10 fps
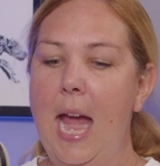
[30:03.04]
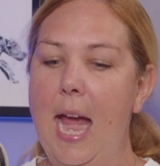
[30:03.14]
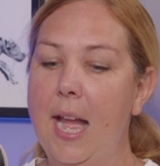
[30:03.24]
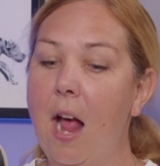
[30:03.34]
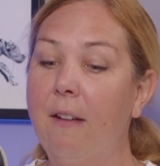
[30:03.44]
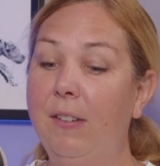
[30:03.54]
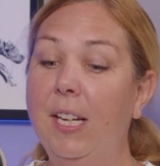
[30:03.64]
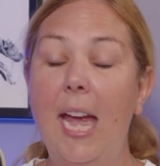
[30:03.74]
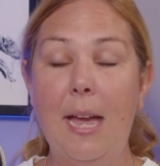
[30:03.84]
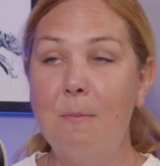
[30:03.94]
And
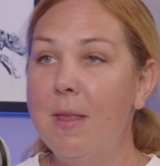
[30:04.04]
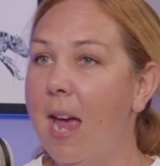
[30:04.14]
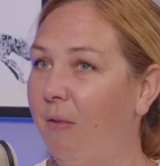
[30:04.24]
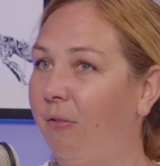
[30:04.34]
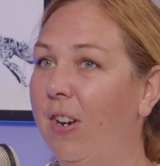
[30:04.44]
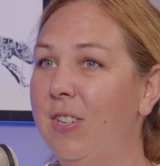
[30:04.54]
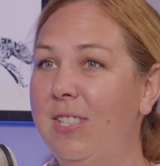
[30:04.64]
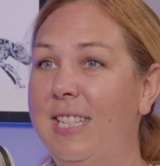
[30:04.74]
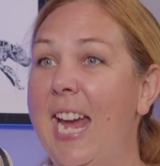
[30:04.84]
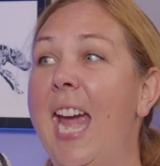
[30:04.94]
Javi came that
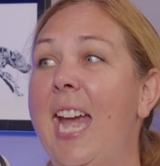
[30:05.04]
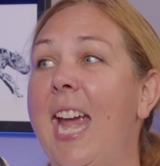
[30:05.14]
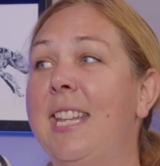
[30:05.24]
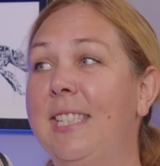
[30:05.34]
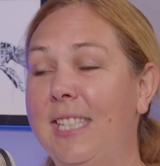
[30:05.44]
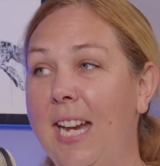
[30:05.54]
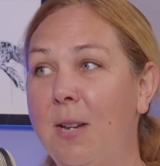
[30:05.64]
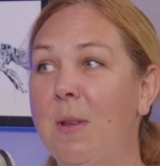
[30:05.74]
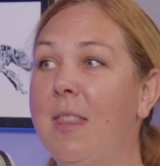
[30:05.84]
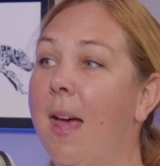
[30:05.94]
first day and
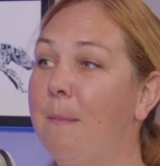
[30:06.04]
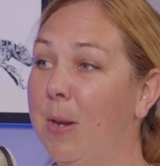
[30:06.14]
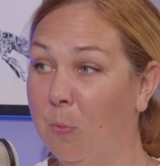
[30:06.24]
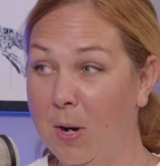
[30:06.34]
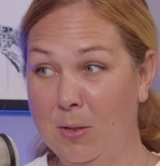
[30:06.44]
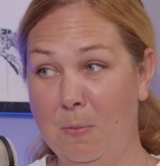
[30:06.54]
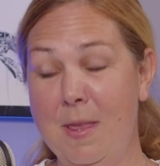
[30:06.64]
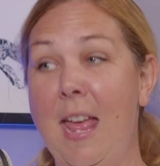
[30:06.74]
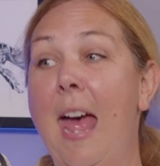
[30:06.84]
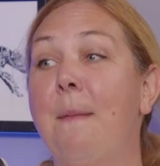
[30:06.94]
stayed with them and worked
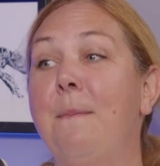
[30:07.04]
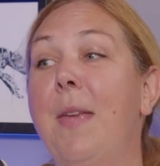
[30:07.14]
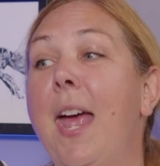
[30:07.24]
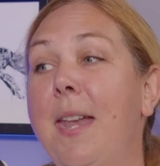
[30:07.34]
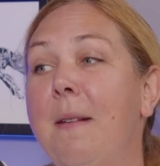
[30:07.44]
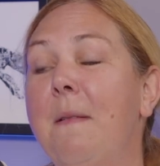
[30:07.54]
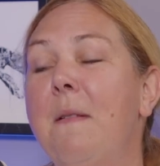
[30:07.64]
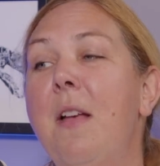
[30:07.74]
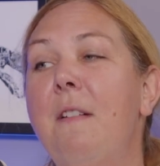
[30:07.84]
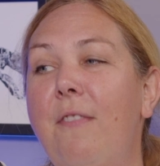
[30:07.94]
with them and
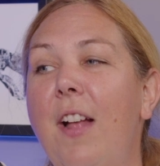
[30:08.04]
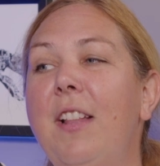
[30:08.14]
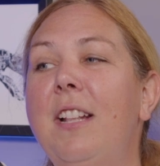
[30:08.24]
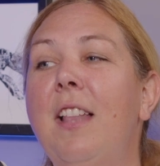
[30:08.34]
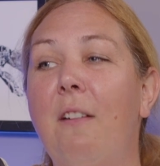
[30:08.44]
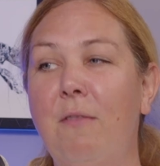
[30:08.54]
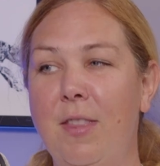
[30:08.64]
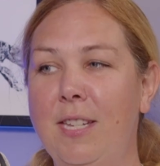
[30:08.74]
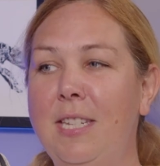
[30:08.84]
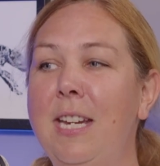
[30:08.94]
fell in love
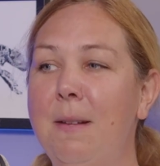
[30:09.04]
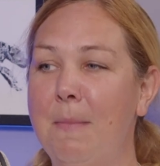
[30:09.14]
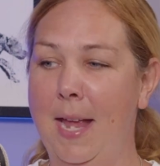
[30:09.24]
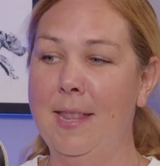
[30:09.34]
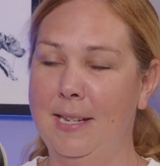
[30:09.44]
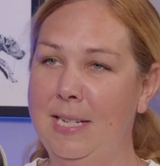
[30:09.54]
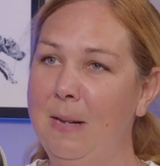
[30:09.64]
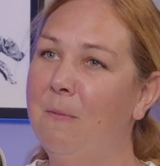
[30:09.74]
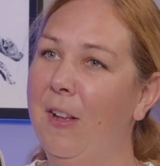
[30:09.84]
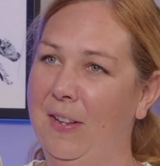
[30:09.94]
with the team. And the
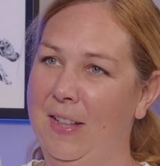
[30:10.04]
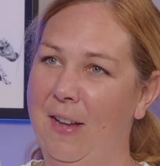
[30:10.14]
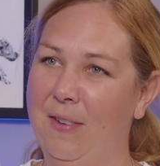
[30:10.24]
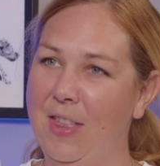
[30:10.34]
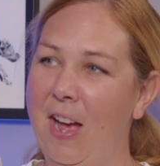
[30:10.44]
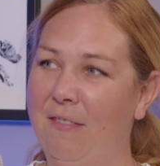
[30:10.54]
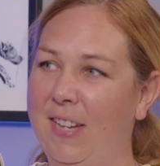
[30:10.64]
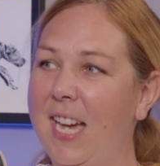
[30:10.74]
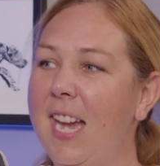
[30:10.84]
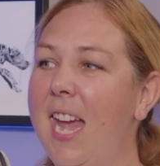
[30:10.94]
team fell in love with
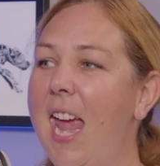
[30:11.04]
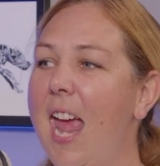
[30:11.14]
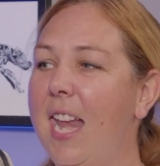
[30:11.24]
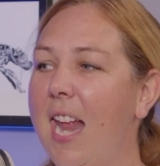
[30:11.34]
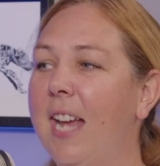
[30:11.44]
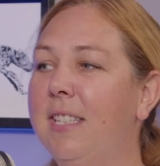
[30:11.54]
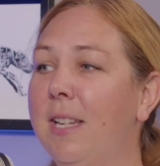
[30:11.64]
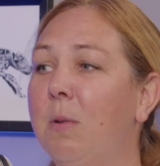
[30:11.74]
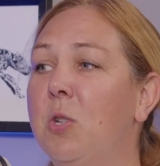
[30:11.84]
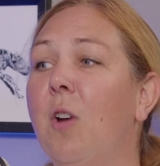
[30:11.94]
Javi. And as
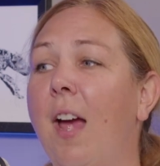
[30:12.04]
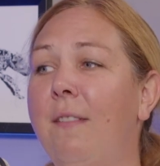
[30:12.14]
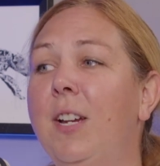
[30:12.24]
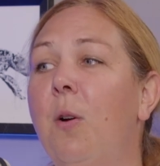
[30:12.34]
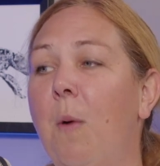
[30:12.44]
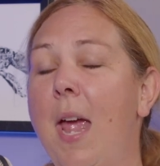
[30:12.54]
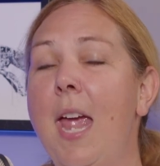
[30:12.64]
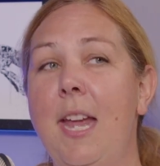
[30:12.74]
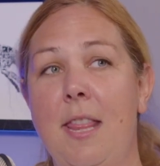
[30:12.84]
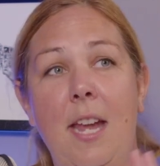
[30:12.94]
they were driving
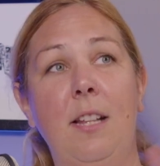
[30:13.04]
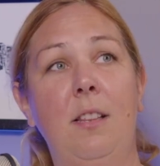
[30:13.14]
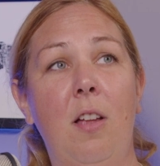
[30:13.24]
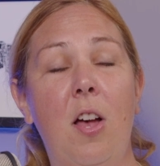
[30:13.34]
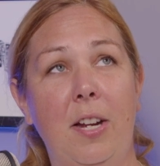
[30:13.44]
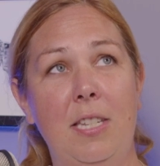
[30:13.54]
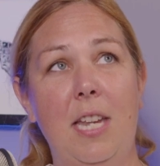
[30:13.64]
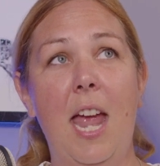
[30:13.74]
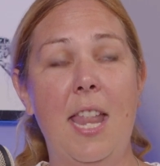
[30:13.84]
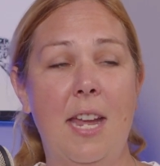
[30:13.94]
away, they looked
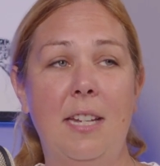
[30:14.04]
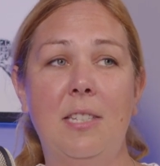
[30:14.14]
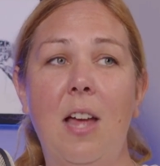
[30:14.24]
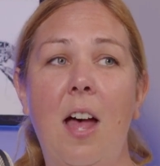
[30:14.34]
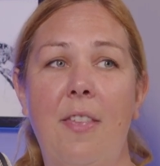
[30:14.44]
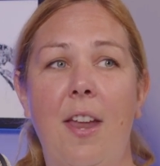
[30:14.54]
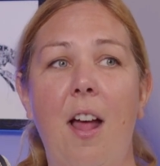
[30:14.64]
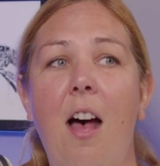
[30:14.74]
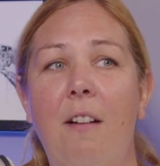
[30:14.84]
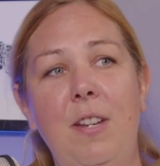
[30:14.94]
and they saw that
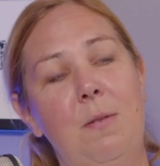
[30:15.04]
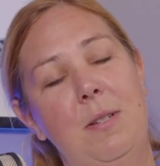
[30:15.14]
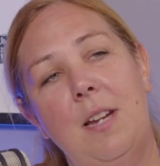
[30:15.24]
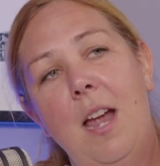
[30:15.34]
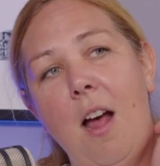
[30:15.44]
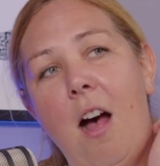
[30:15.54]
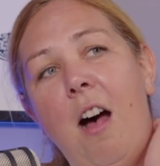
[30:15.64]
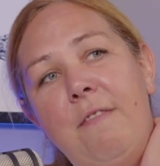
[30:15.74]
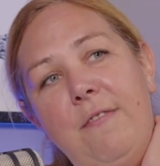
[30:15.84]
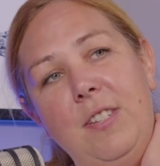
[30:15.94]
Javi was kind of
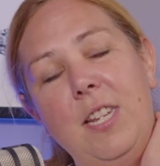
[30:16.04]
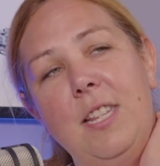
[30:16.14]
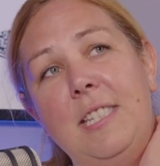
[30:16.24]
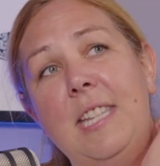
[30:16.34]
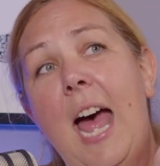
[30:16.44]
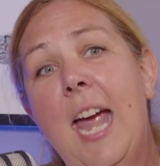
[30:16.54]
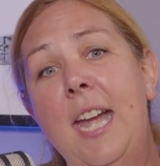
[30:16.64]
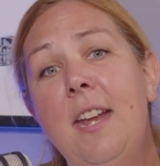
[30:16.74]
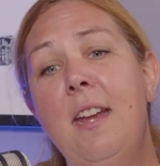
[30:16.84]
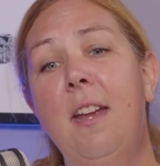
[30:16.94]
off to the
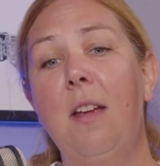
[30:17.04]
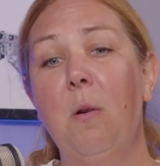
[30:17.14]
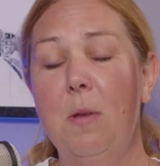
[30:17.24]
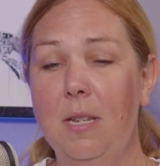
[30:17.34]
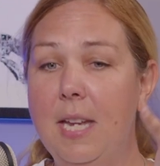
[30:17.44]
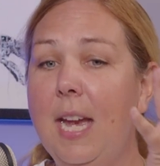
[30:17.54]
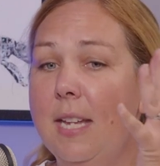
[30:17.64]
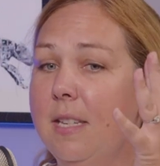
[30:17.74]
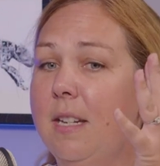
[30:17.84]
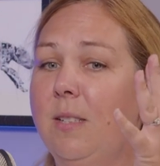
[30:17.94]
side with his
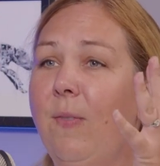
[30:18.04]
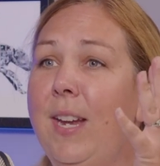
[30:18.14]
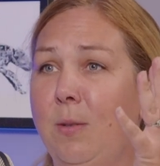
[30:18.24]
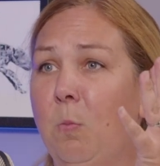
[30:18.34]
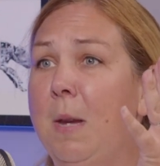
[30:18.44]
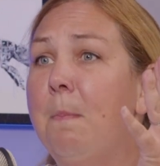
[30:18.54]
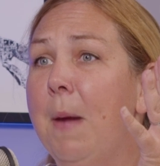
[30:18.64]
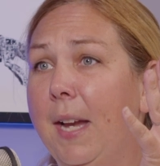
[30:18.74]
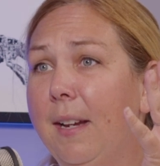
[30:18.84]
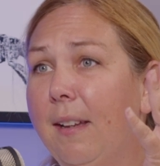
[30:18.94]
hands in his face,
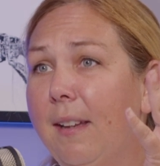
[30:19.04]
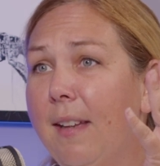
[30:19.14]
weeping.